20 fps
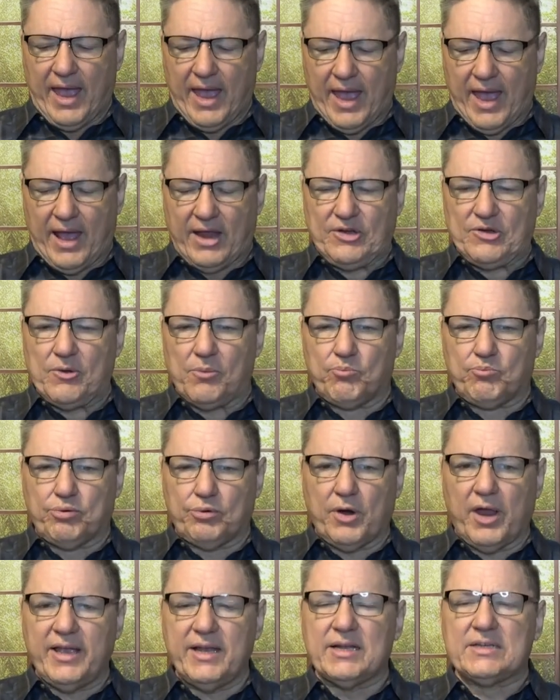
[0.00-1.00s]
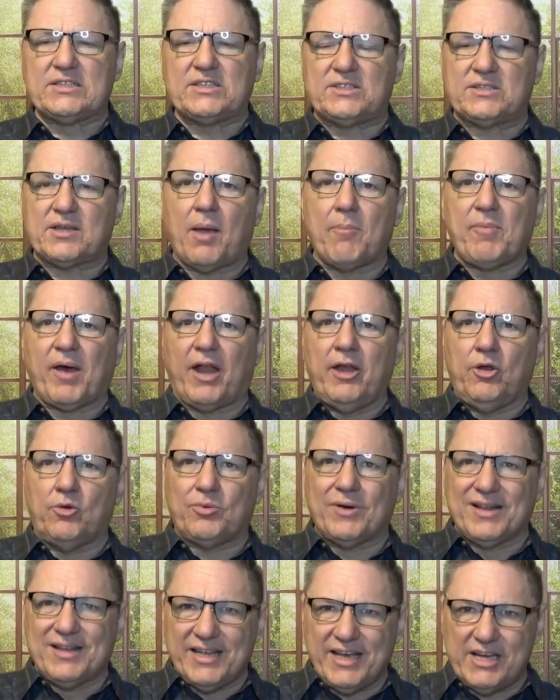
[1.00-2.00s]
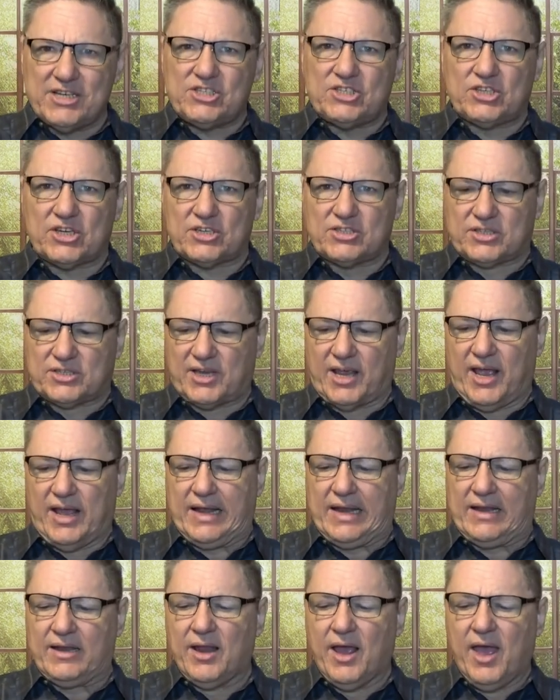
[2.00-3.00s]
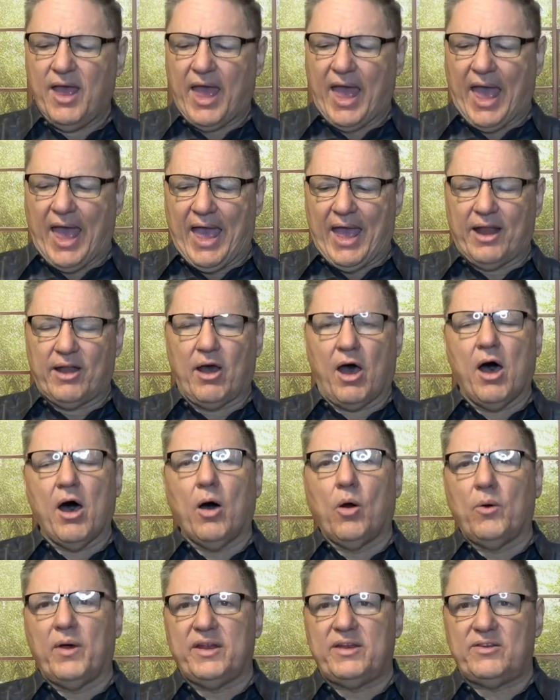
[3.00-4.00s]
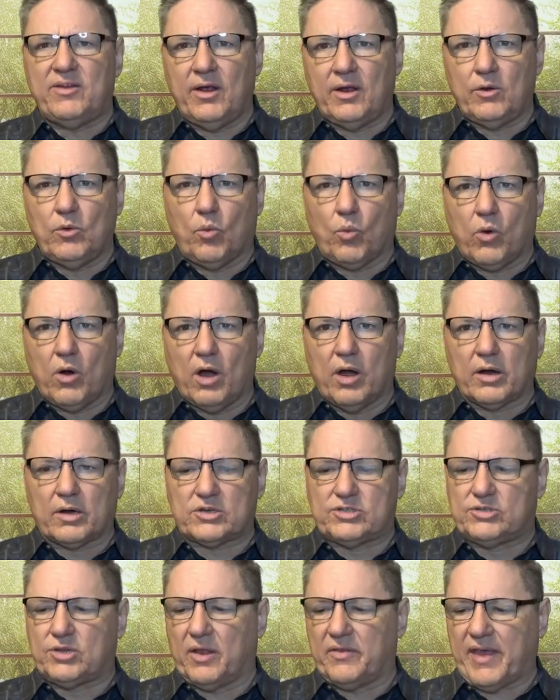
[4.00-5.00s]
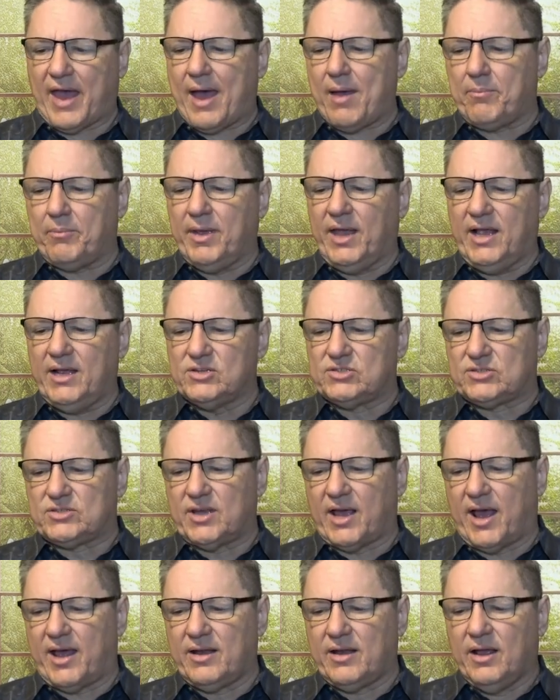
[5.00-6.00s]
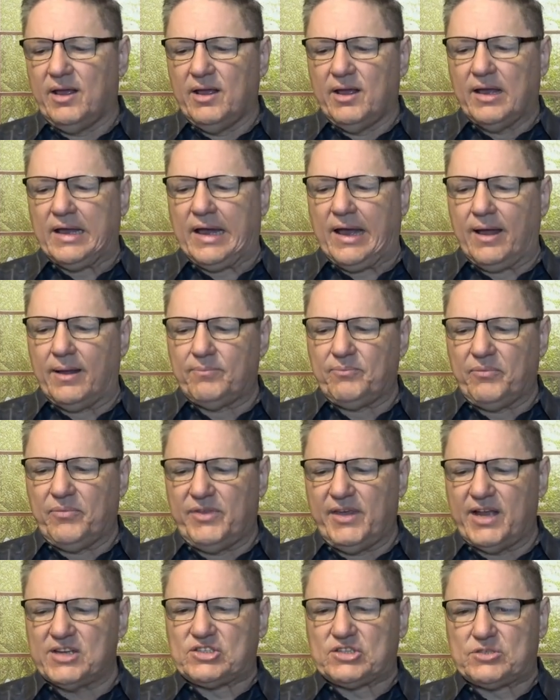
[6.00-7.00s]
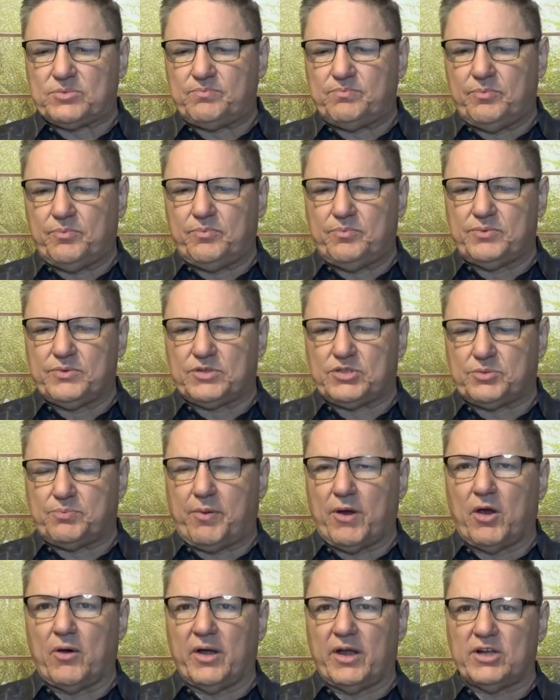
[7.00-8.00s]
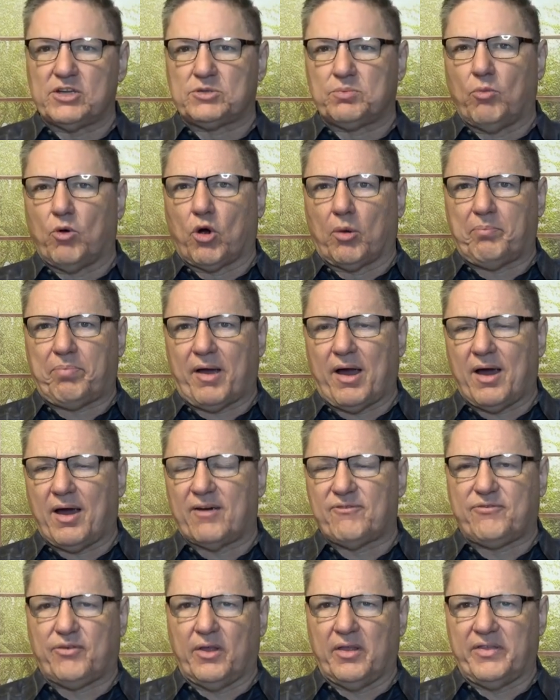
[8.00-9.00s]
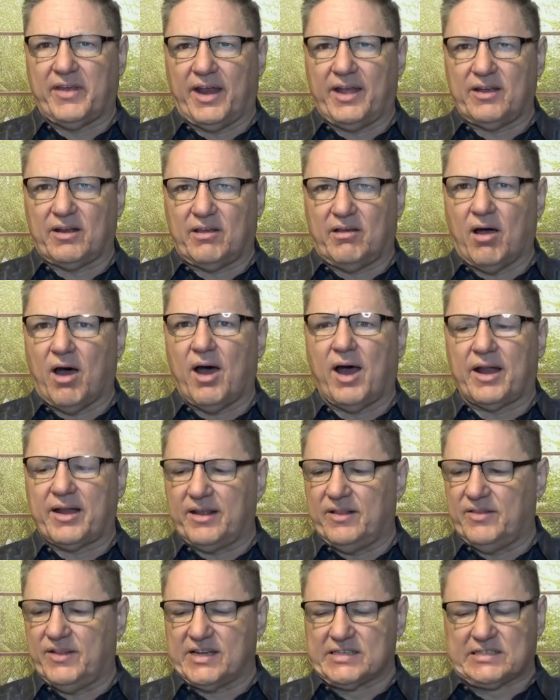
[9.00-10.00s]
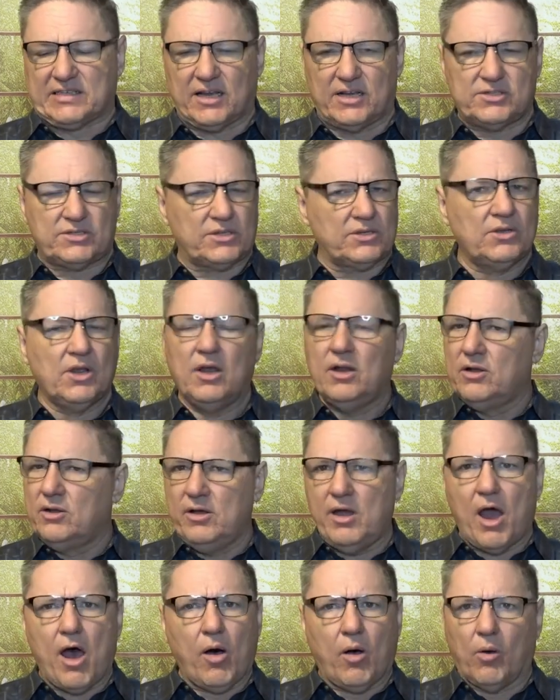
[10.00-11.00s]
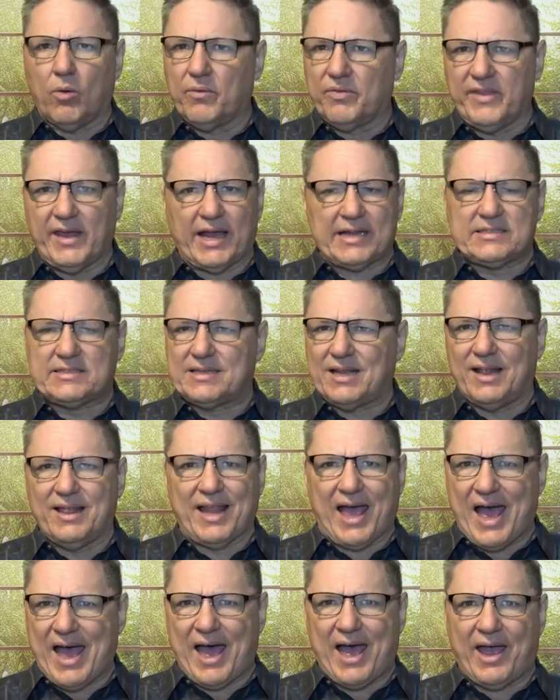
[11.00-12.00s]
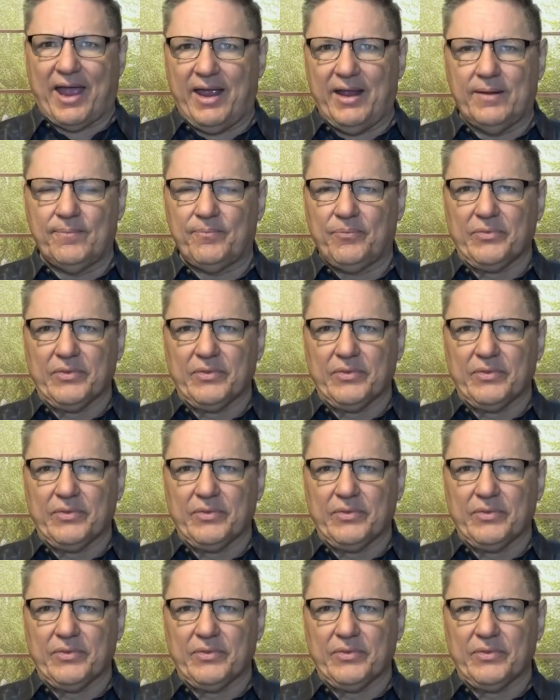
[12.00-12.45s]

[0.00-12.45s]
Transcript: And bringing somebody religious in, and oh, it didn't work, so that means that uh, this spirit is more powerful than God in this instance. No, that's a lie.